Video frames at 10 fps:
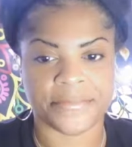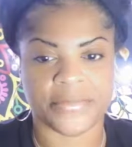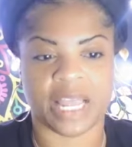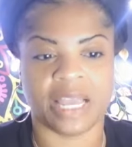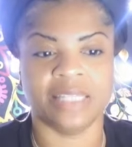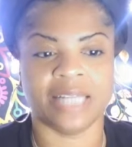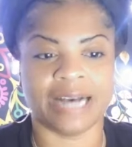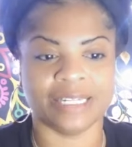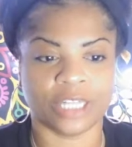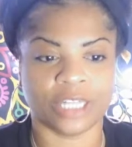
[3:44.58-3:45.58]
He's
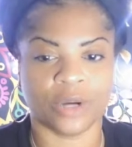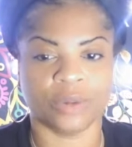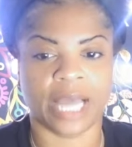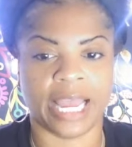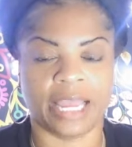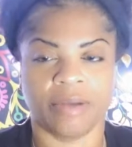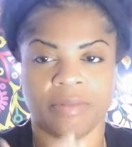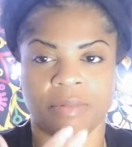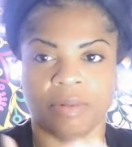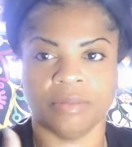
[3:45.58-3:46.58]
also like
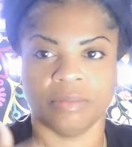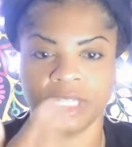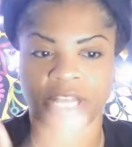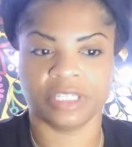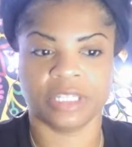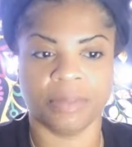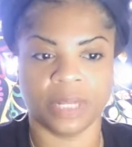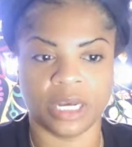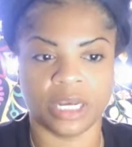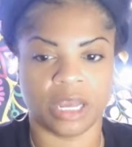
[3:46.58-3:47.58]
there's some
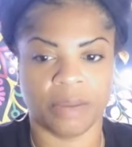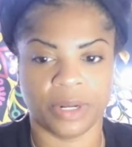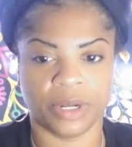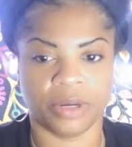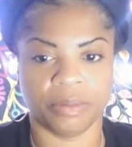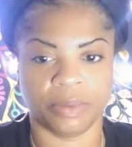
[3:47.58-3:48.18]
blood coming up.